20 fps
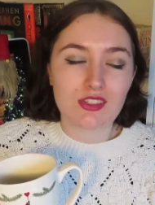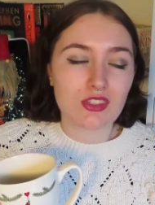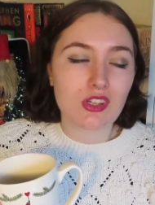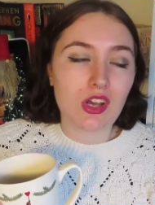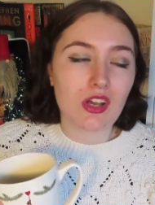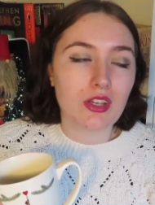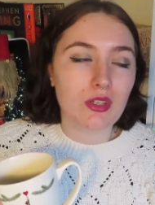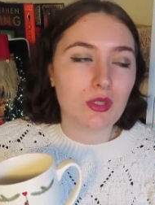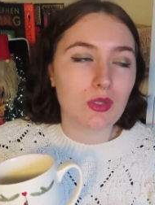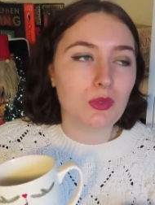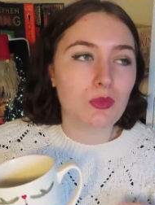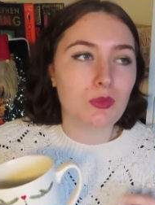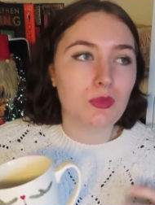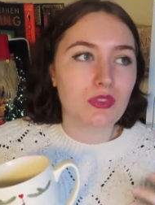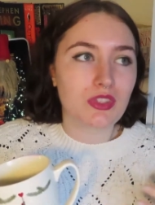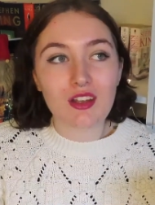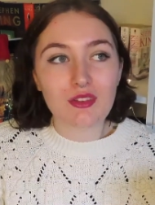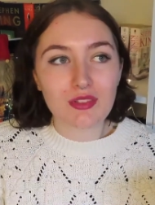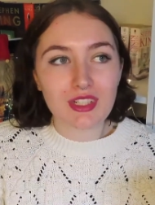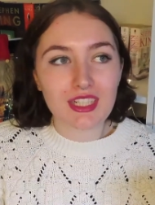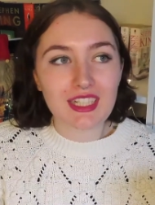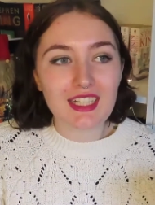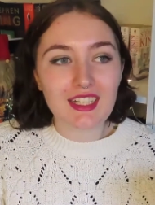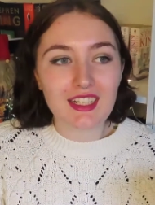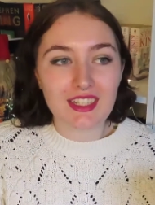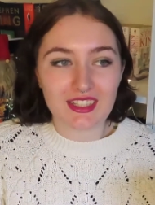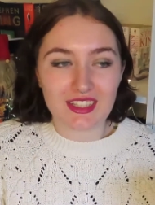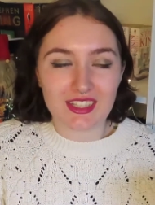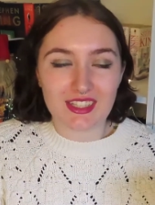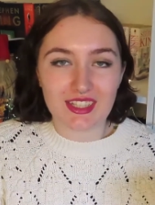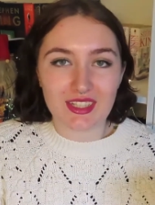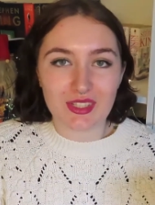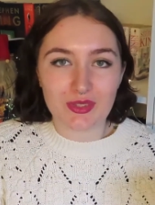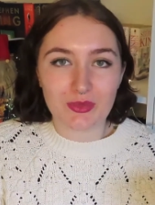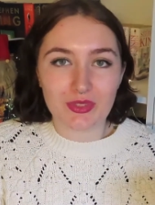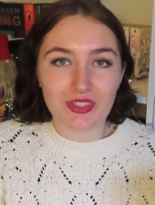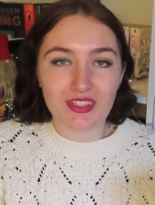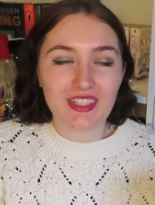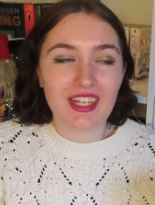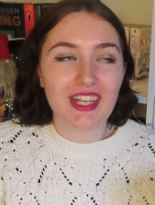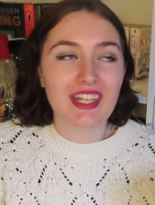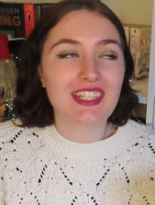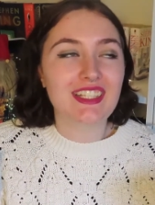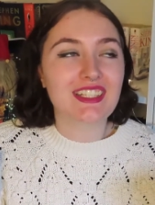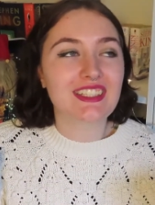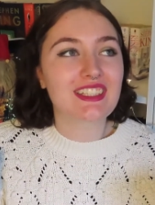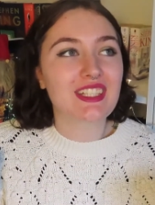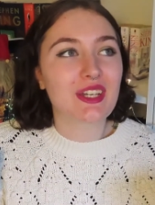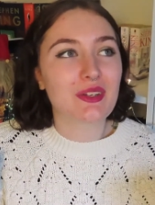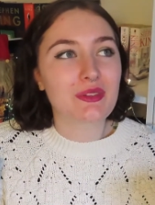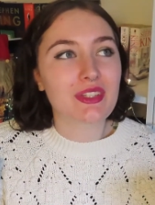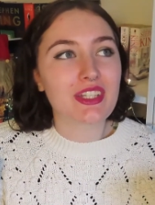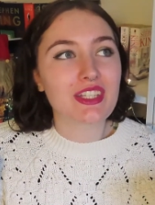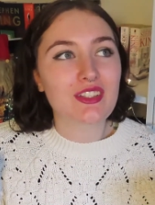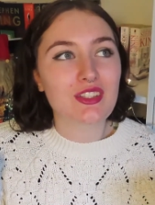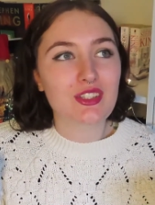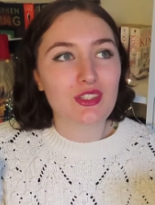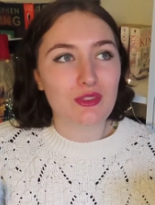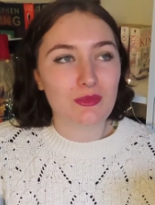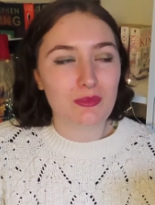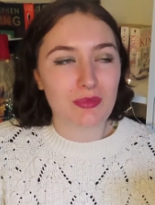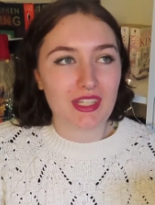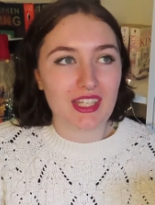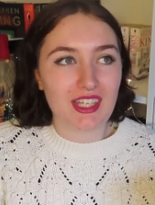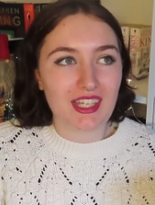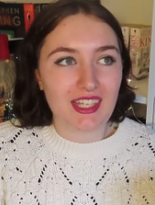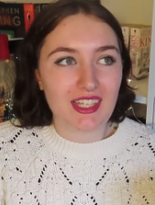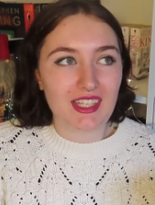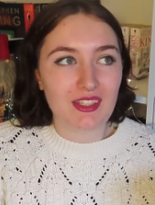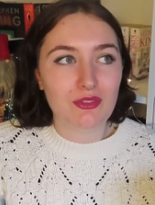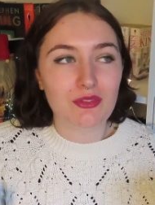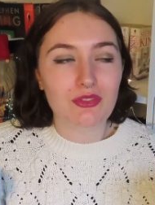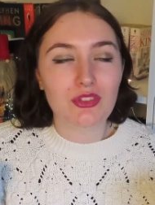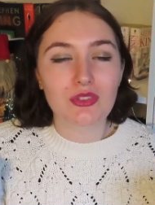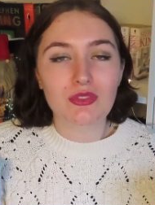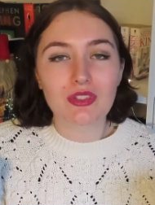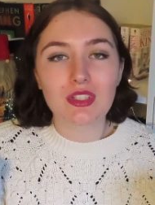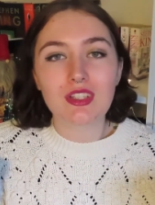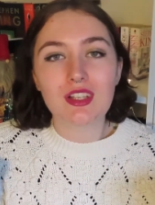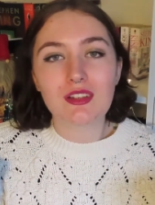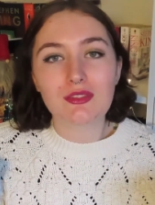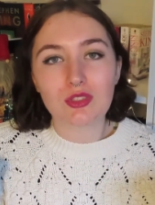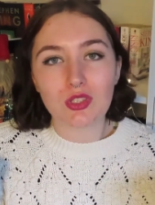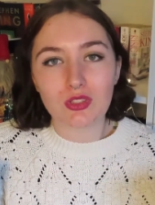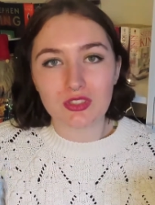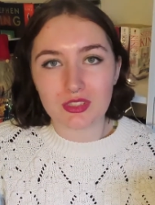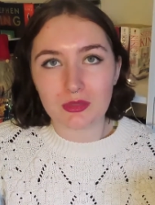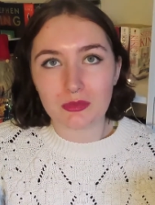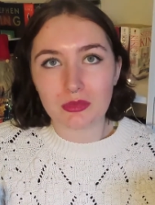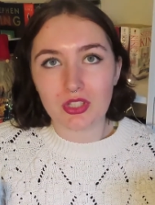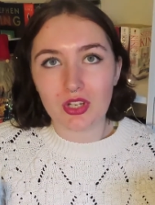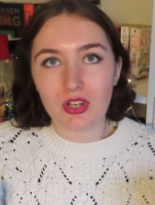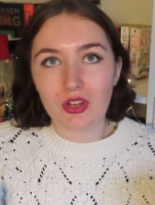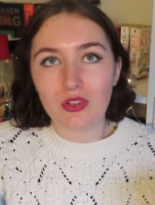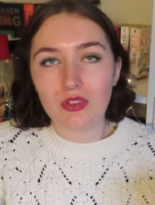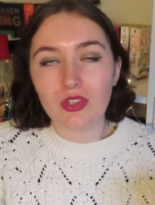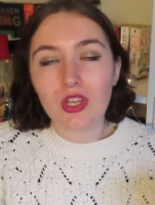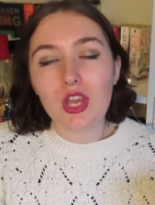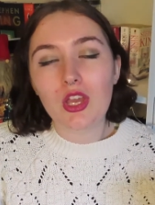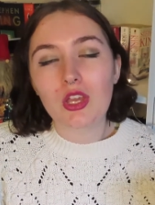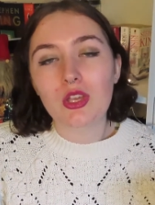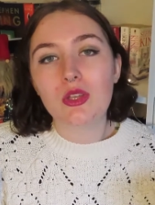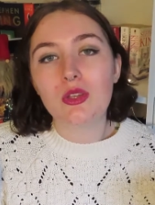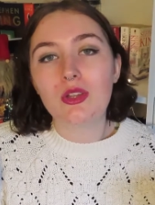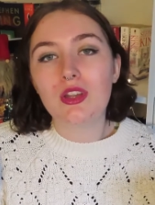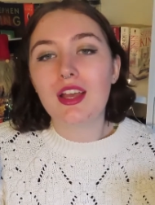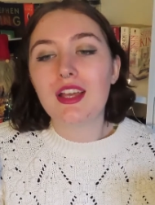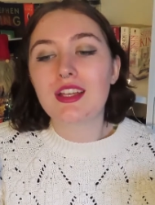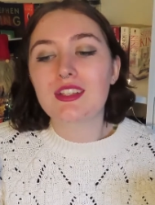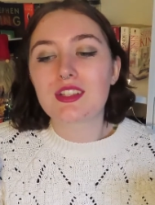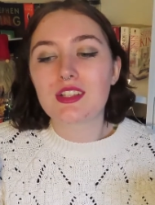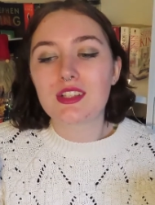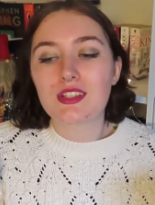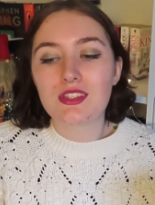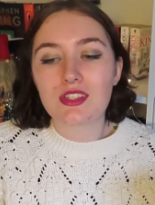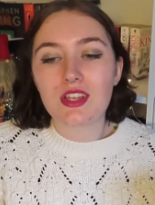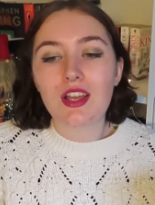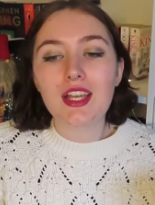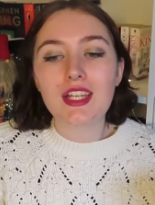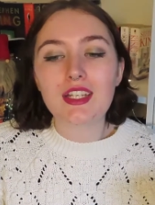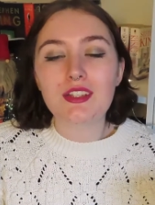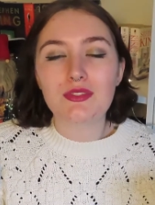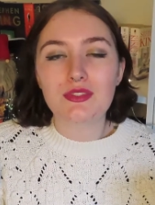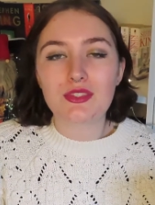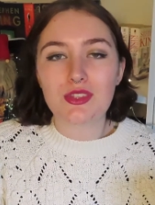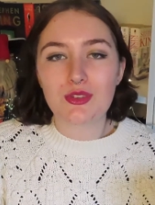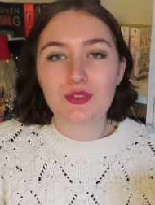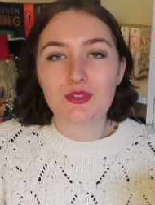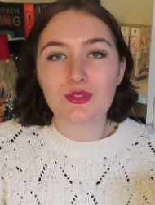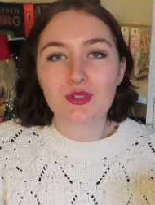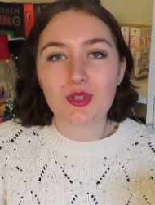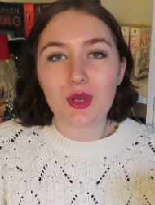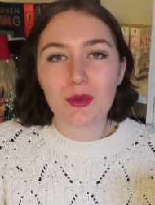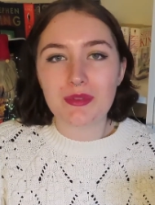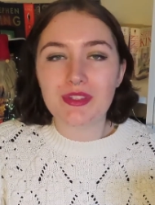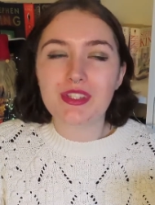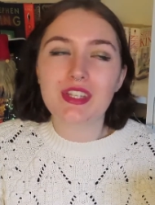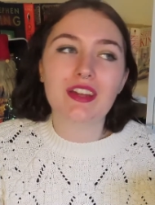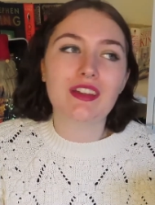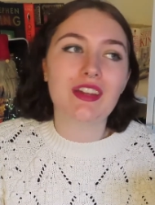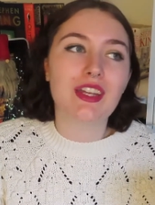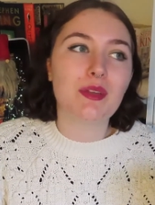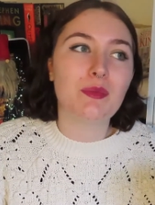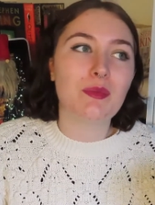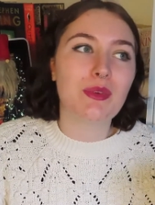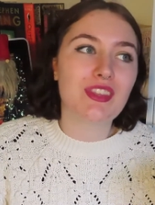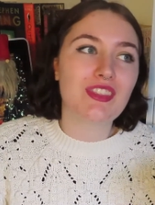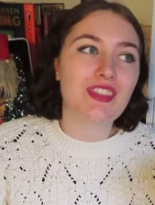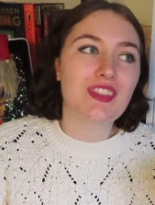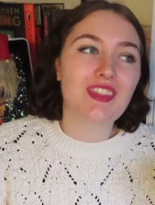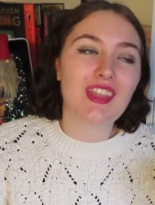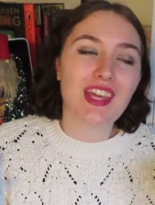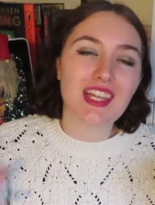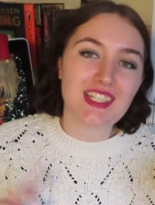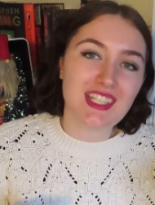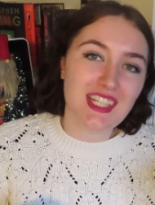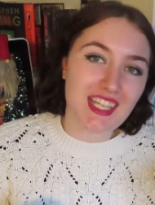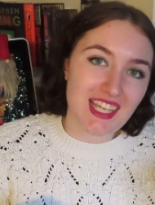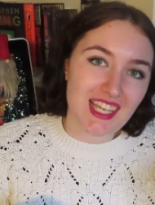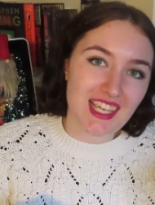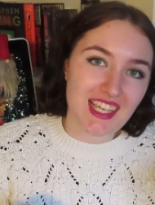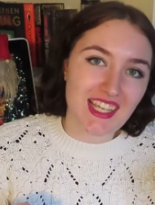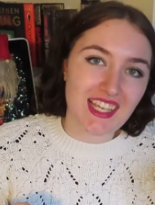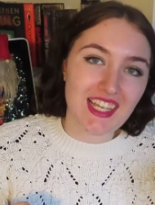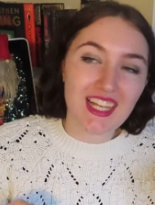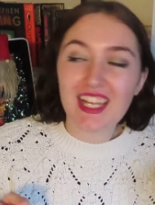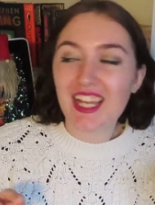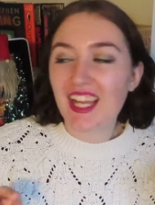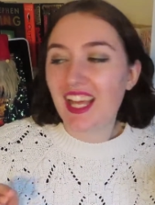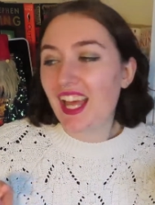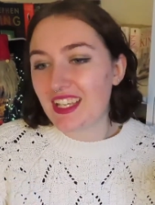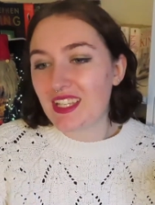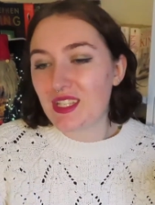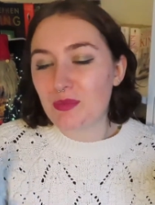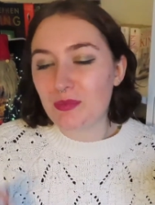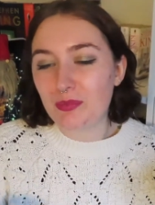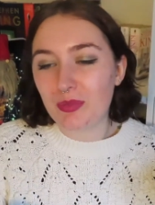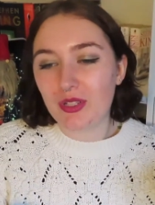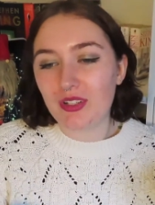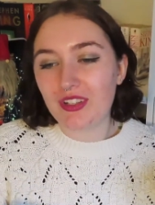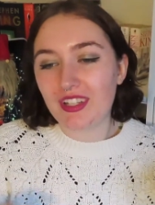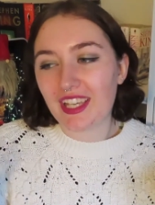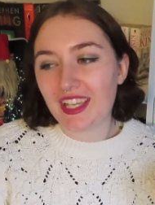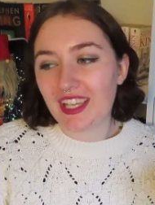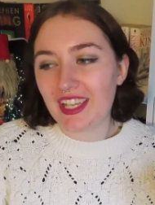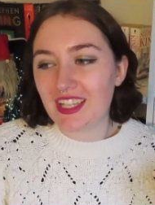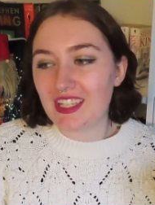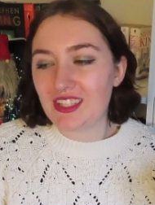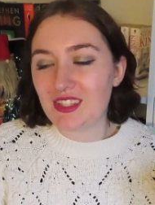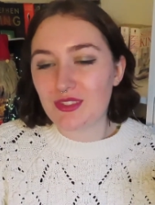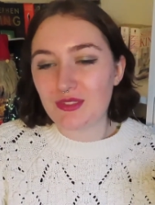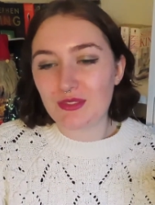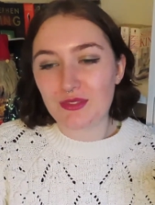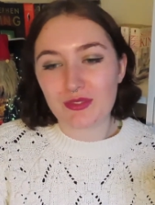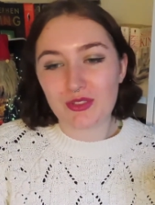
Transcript: style, I really like this next one. And it's going to be for the real life gossip girl who likes a side of social commentary with their tea. This book is